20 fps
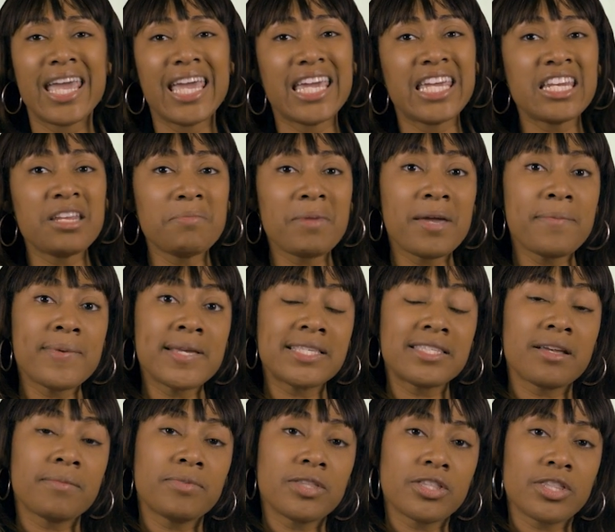And it may be
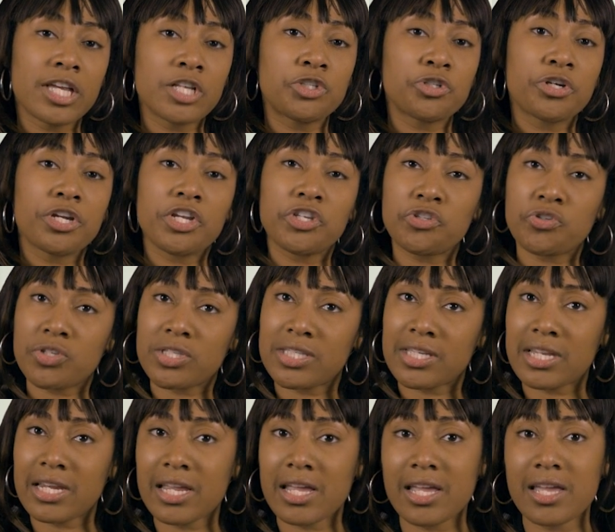something that you're
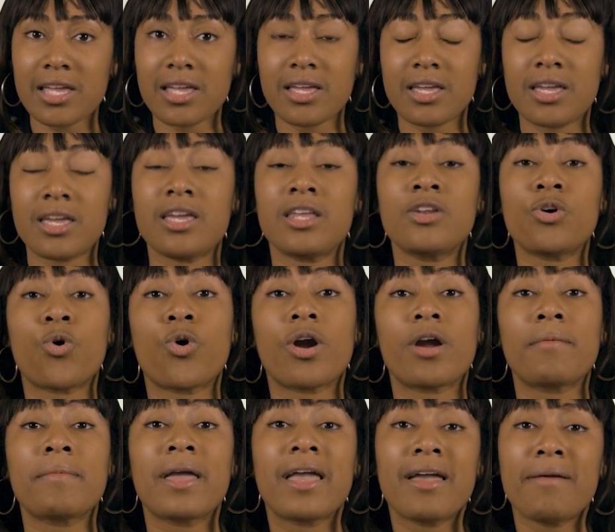interested in,
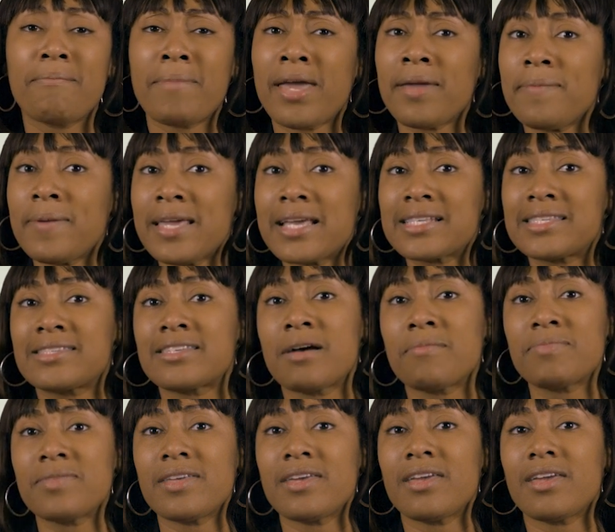or maybe it's
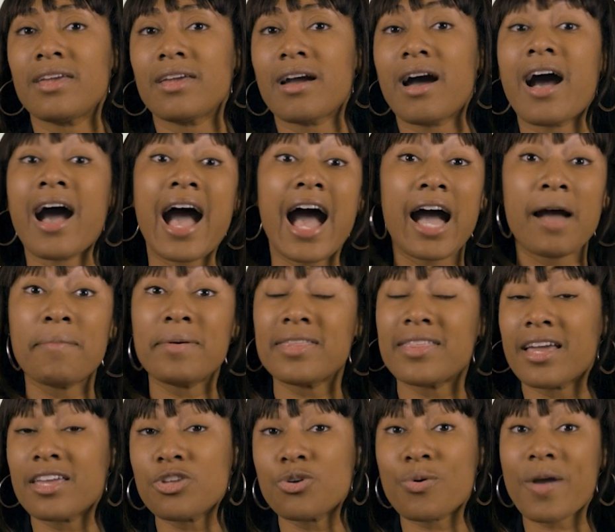a hobby
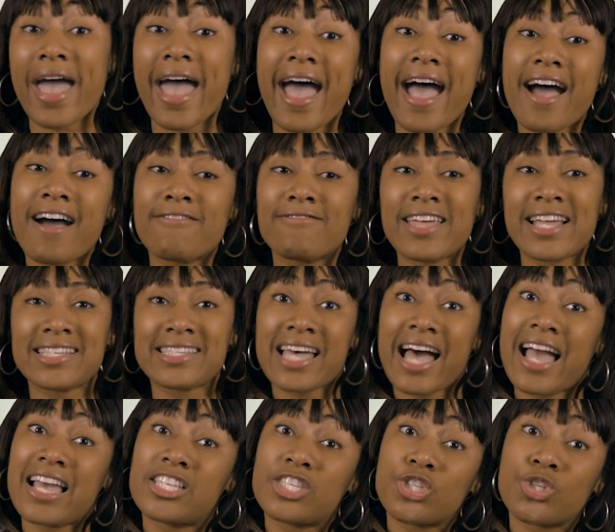that you have that
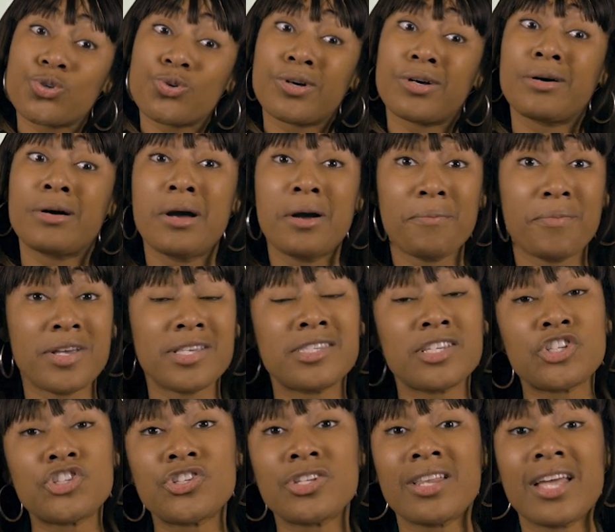ties to a
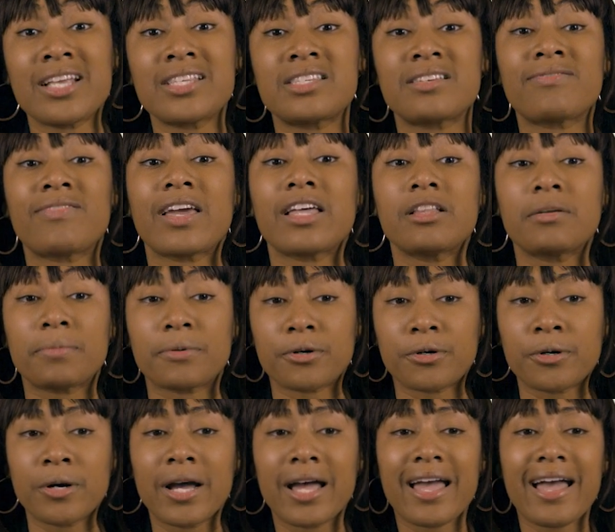position that's
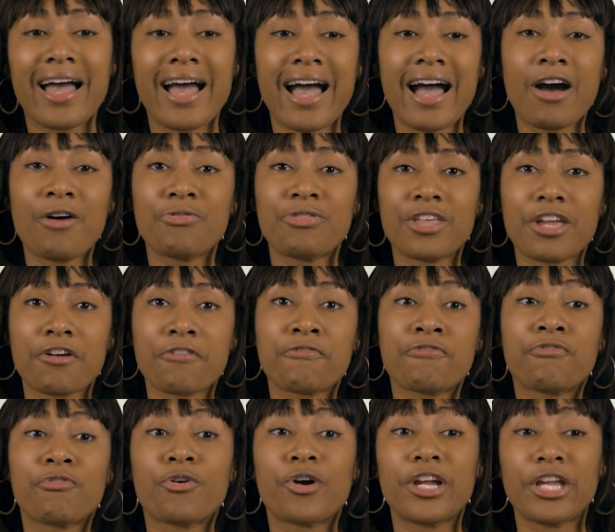available out there
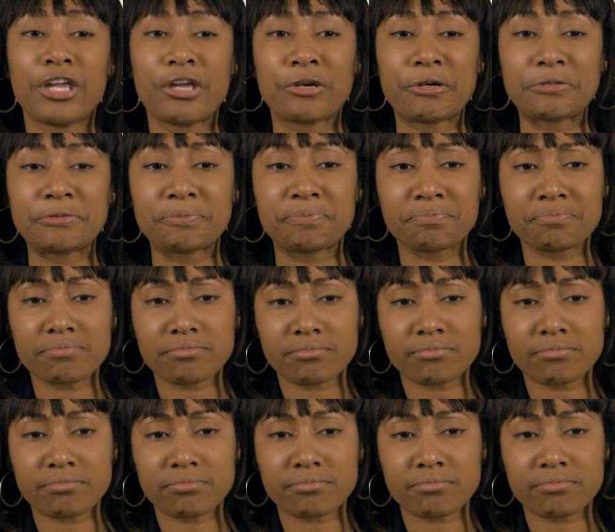for you.